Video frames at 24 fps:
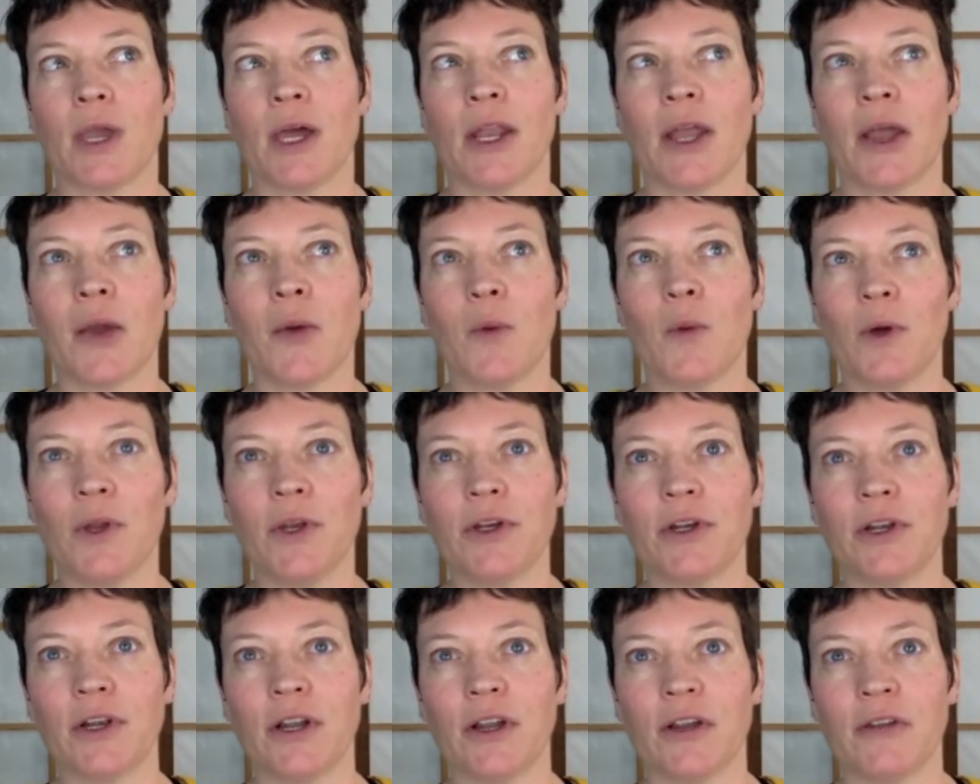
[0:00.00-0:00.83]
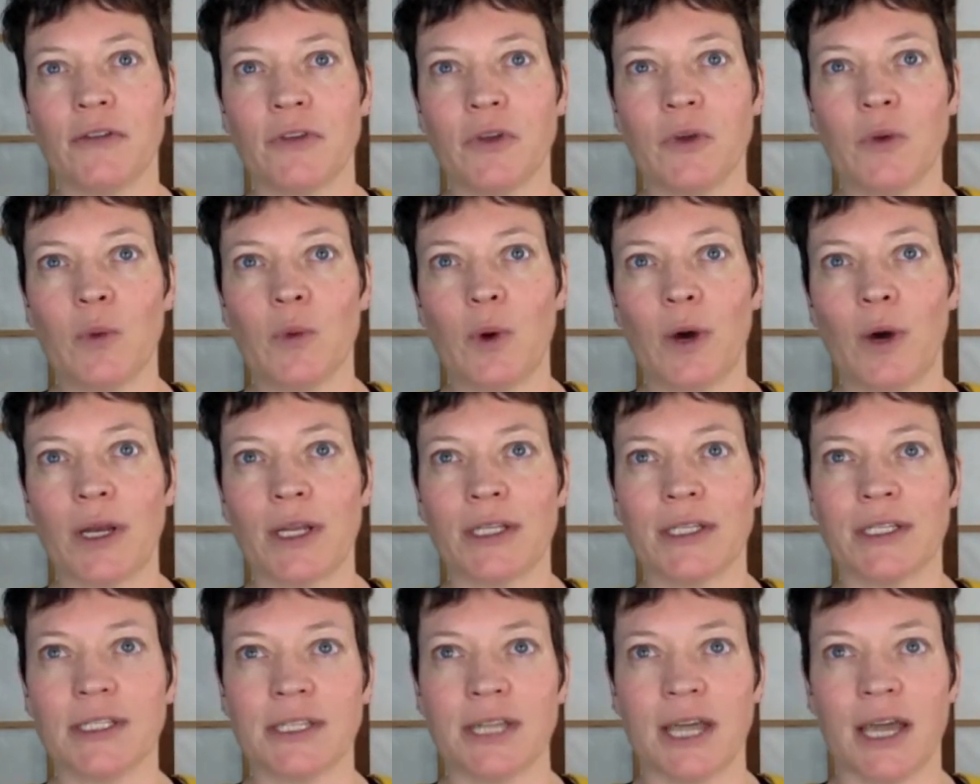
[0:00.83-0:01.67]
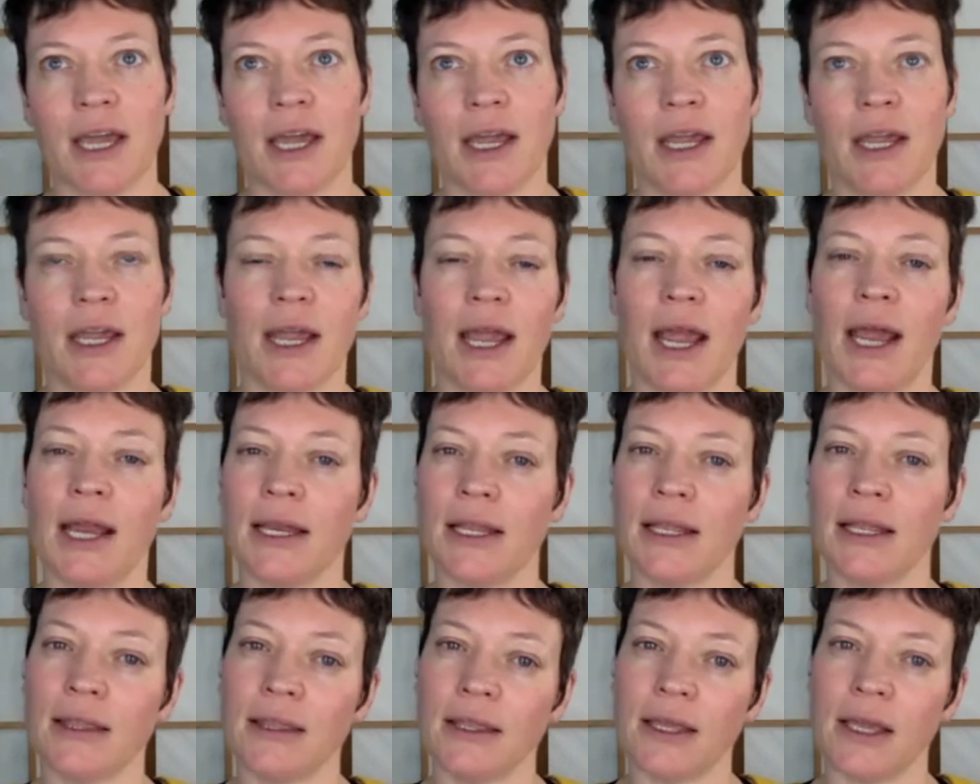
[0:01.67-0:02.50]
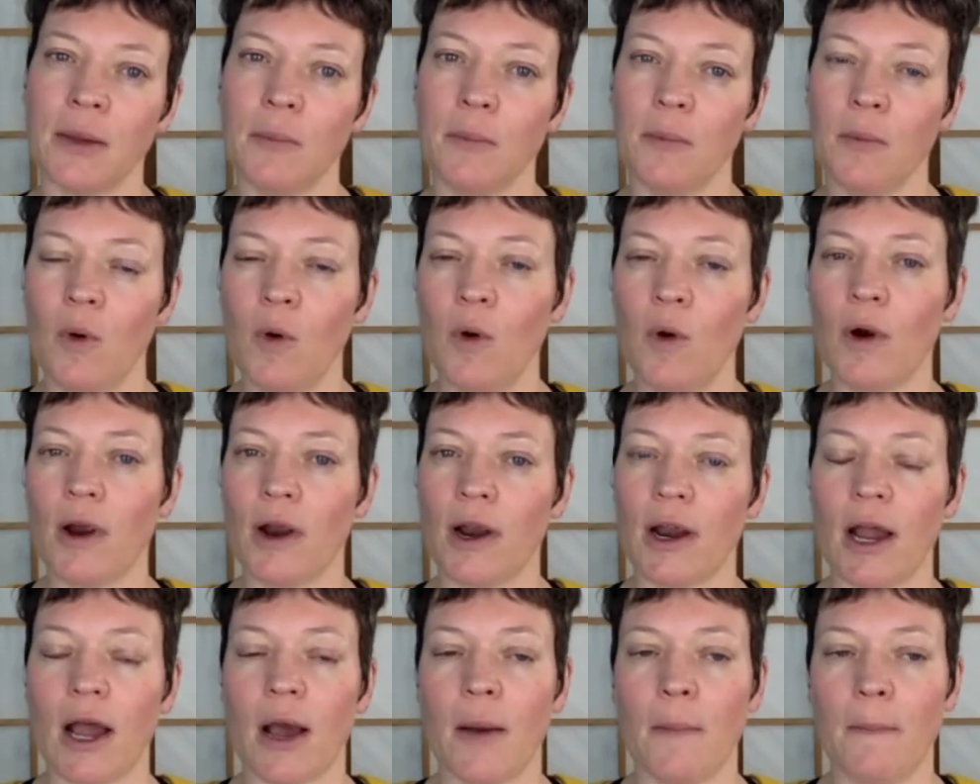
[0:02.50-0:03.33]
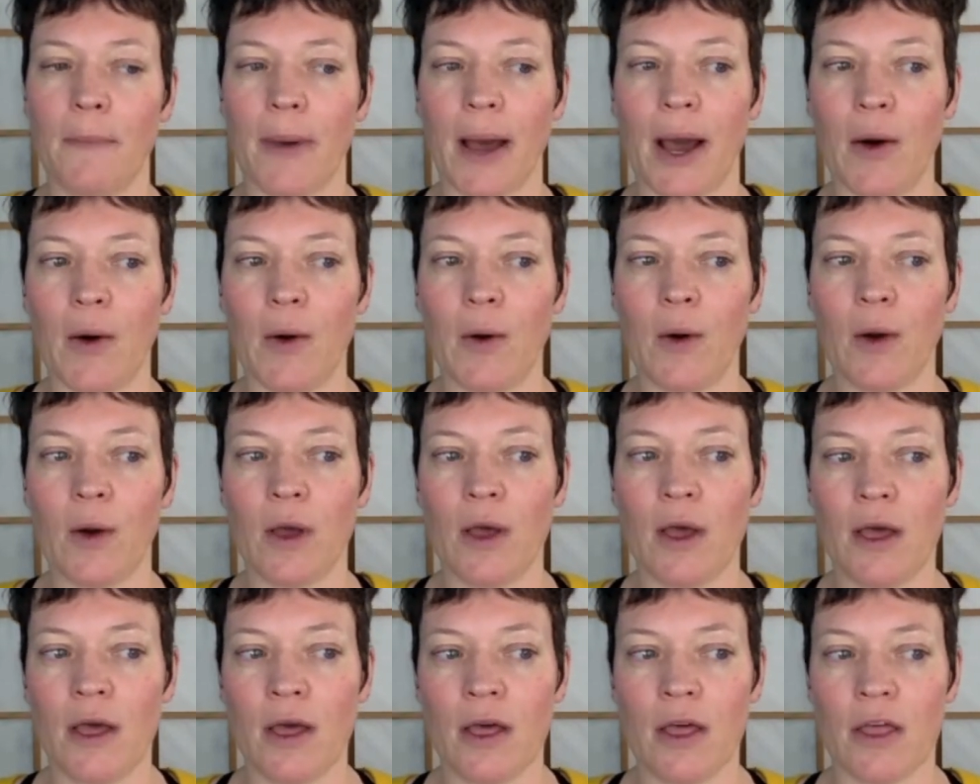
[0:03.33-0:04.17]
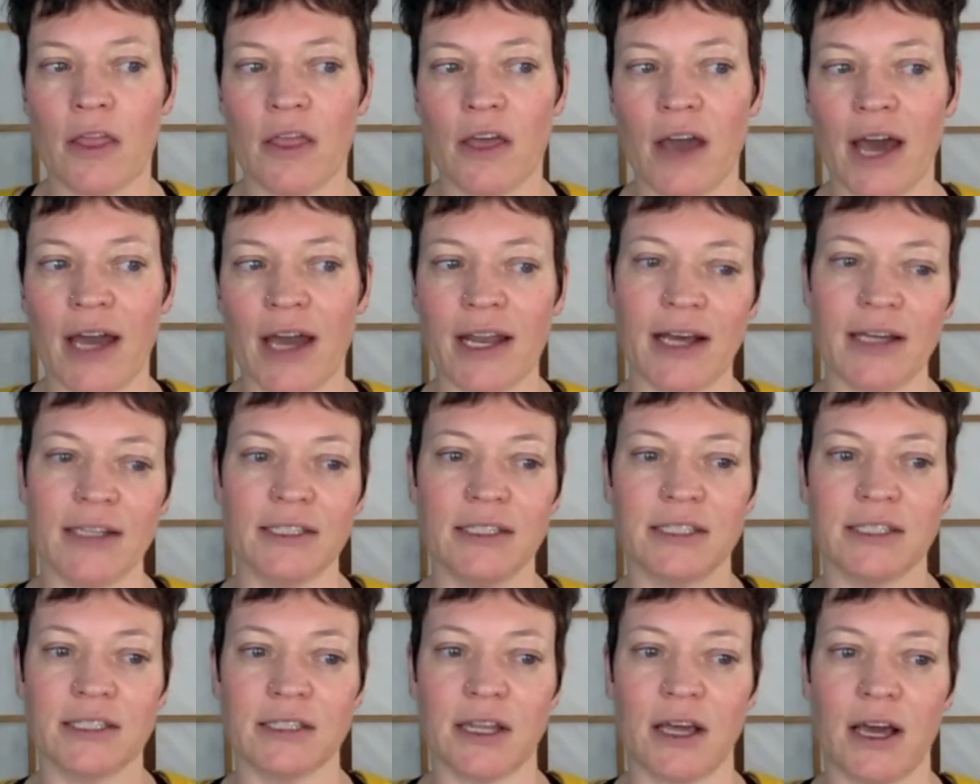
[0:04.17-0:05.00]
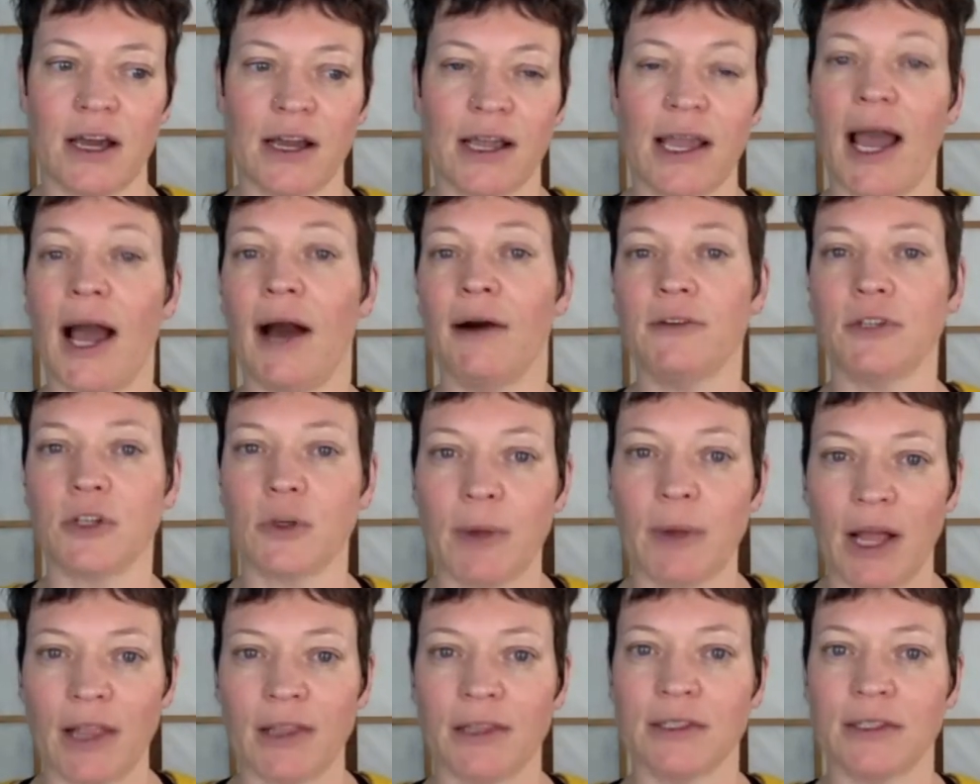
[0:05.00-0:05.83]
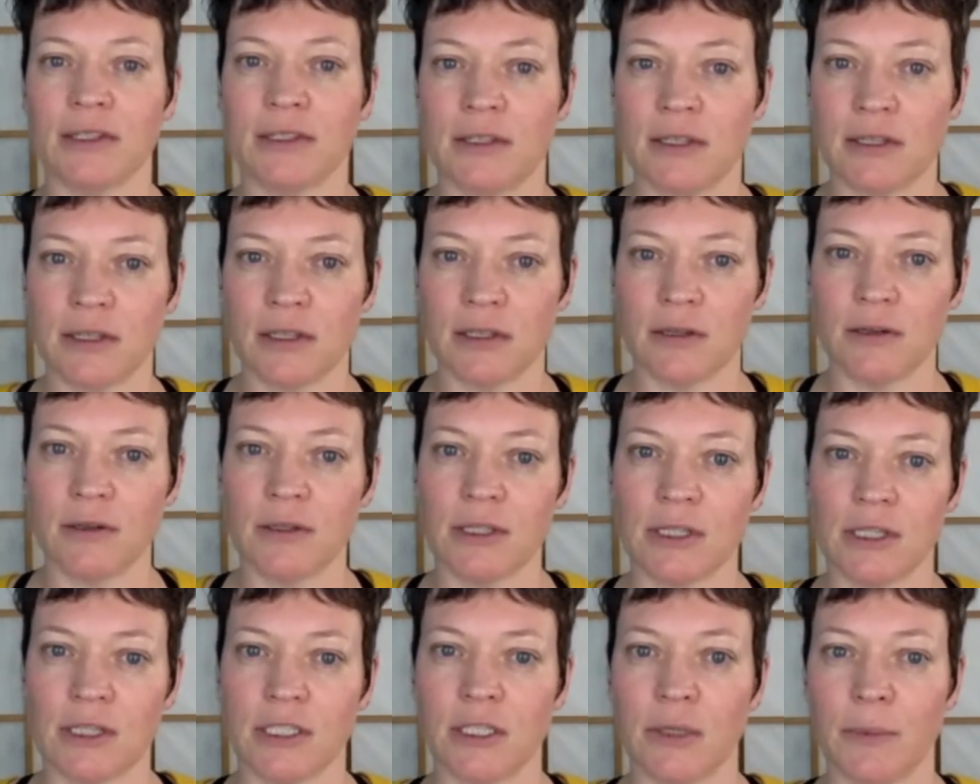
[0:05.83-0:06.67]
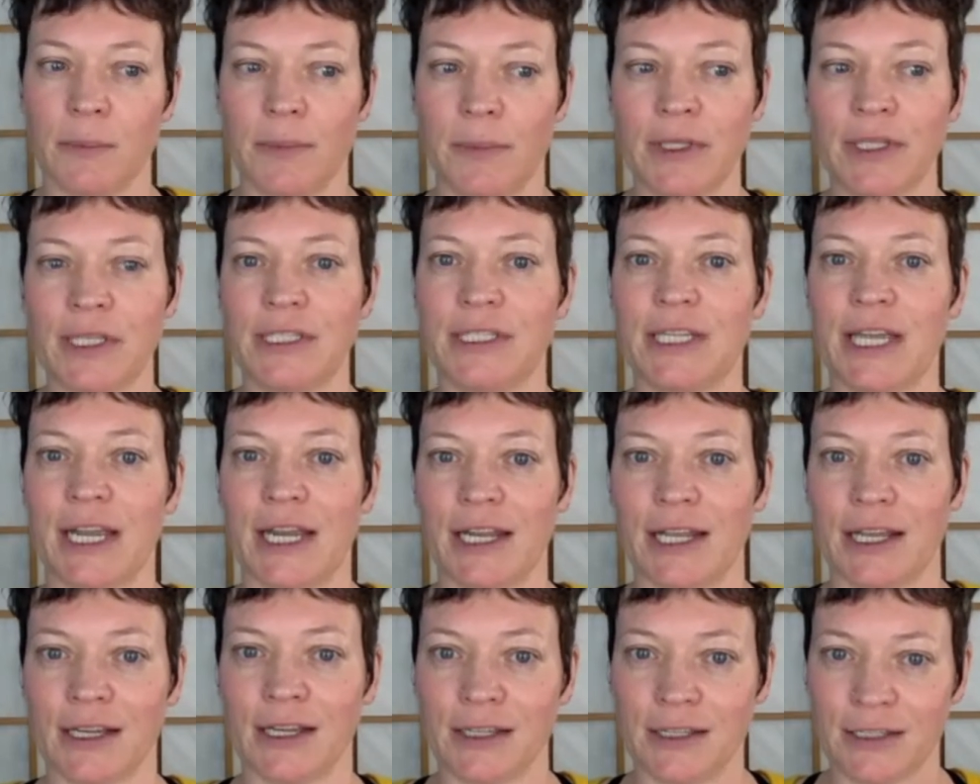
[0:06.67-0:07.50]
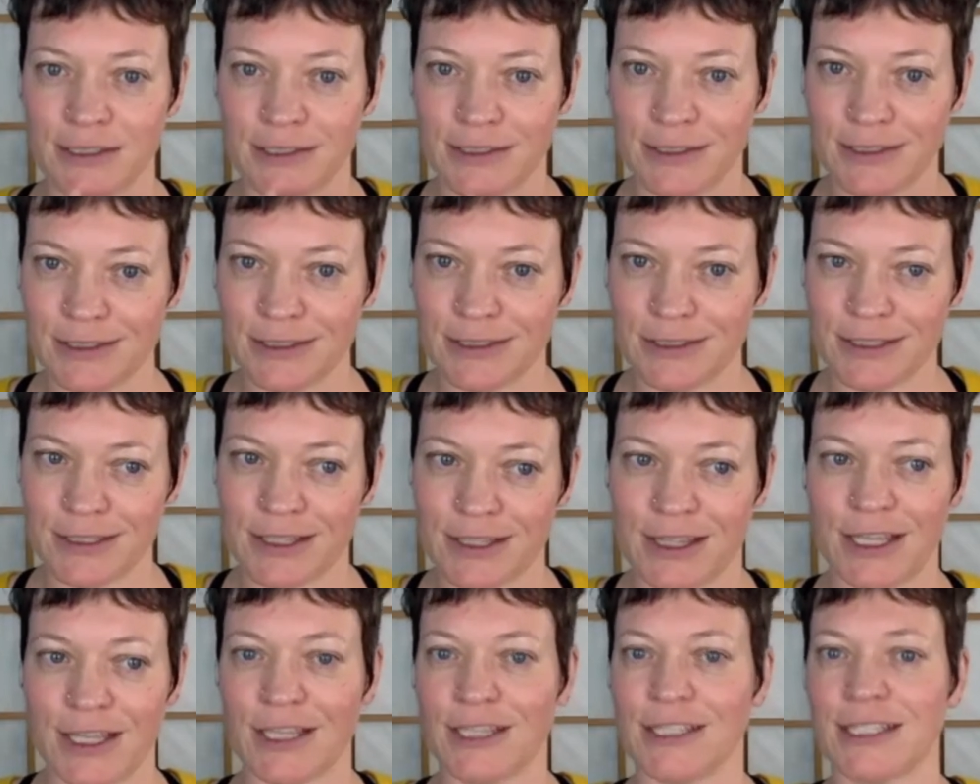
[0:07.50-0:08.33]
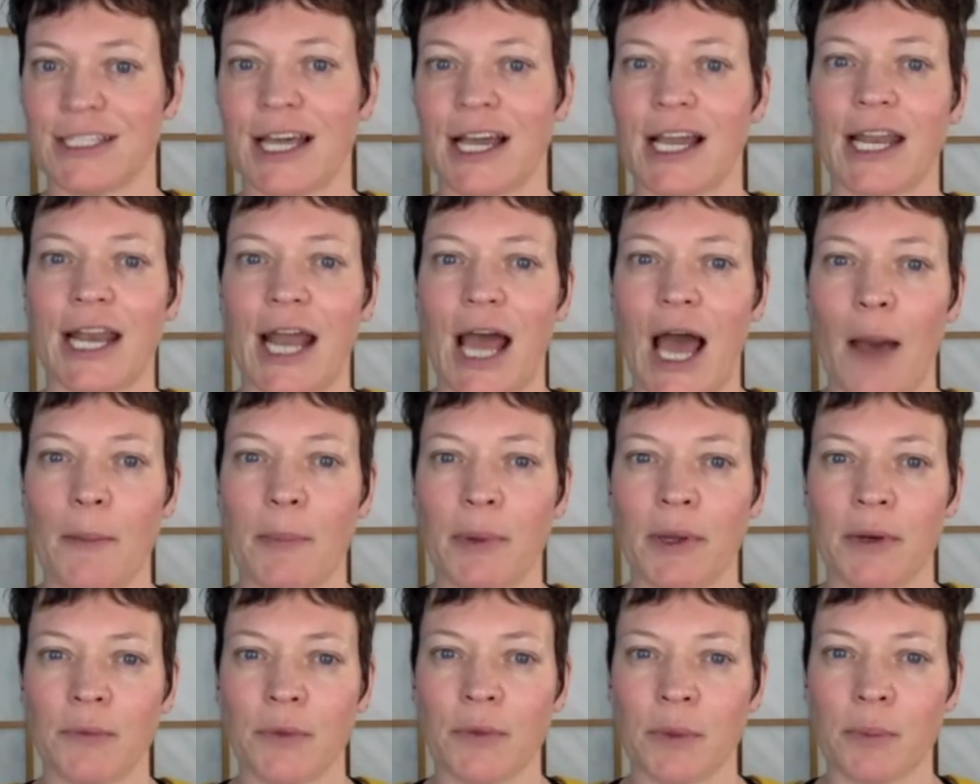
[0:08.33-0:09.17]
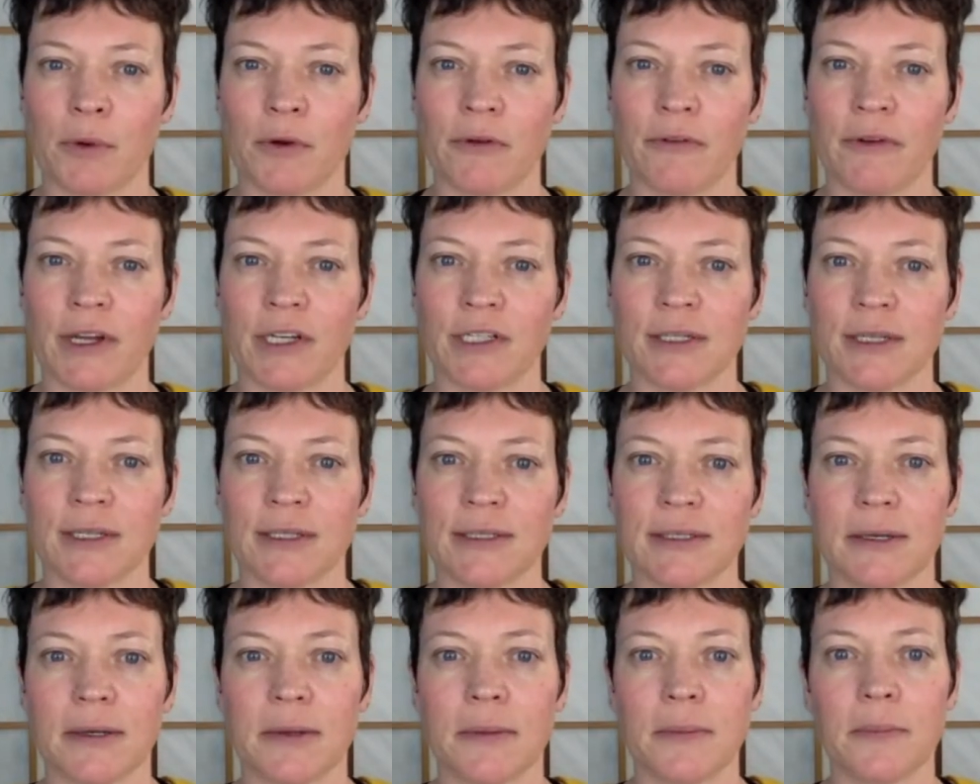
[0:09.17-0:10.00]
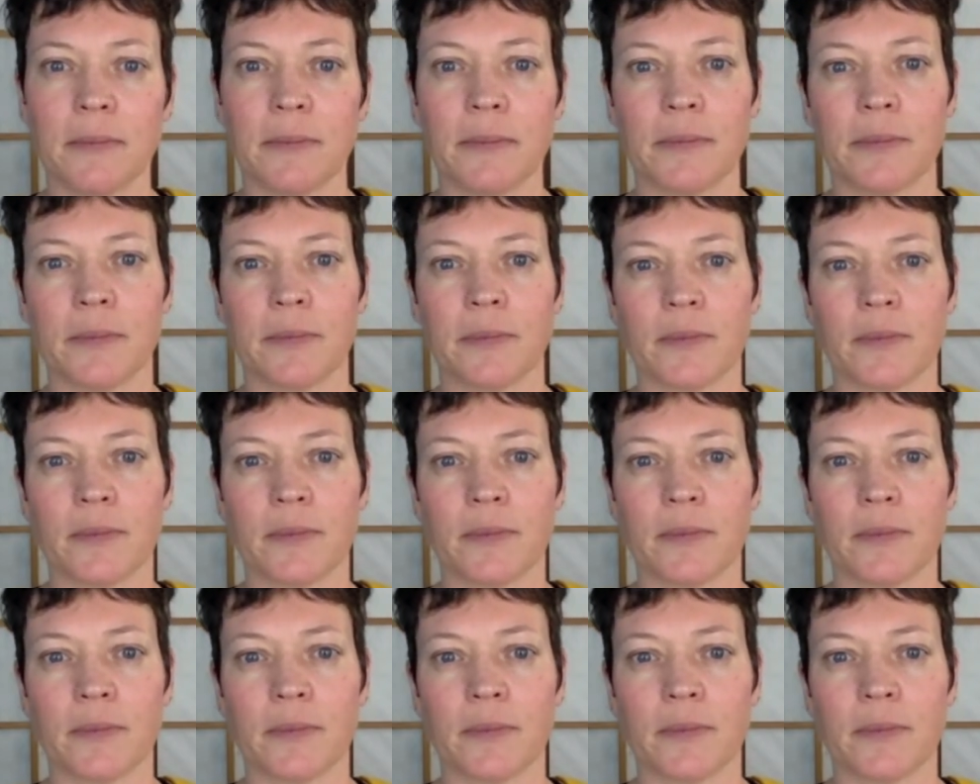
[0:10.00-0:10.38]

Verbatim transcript: and i wonder if you want to say anything more about that as a counterbalance to the debilitating things that can happen with perfectionism